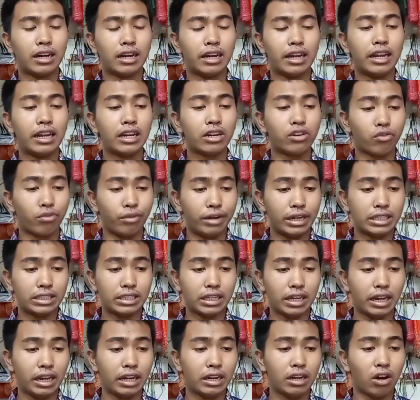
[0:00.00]

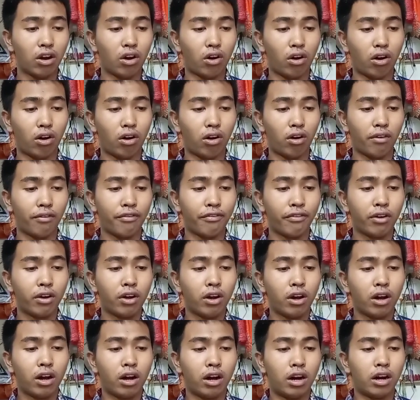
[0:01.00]
increasing of
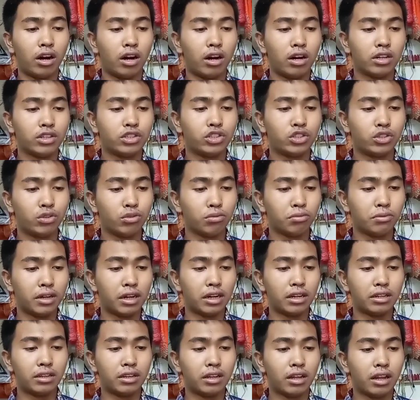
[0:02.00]

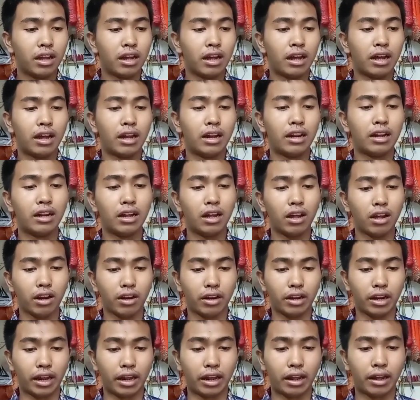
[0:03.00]
student
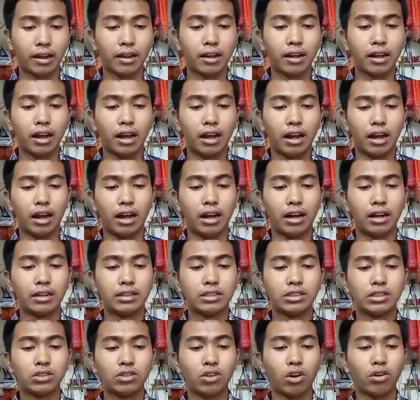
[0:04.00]
learning,
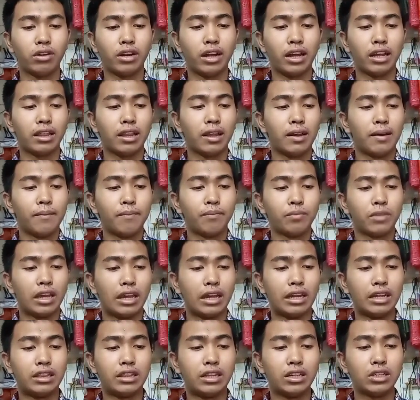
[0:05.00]
so that
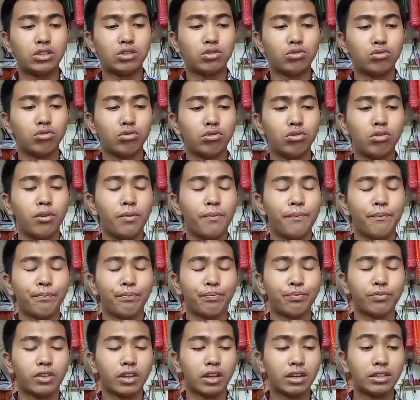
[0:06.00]
it is to
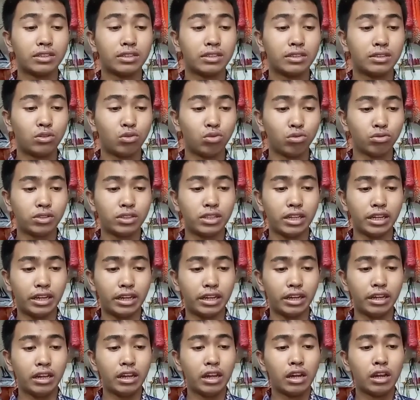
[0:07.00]

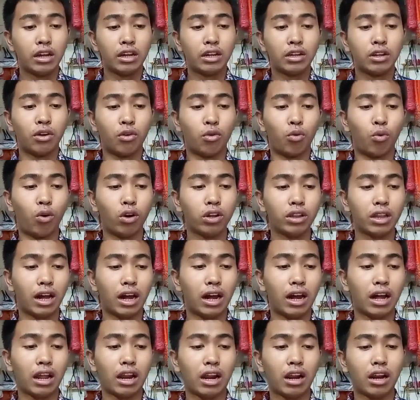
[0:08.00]
see what
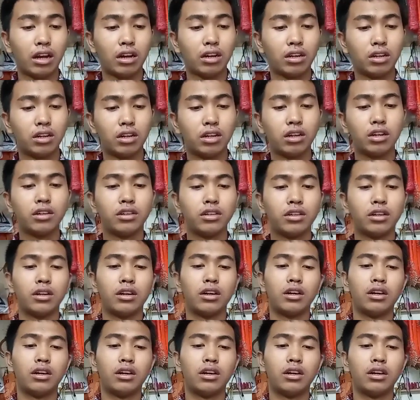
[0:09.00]
are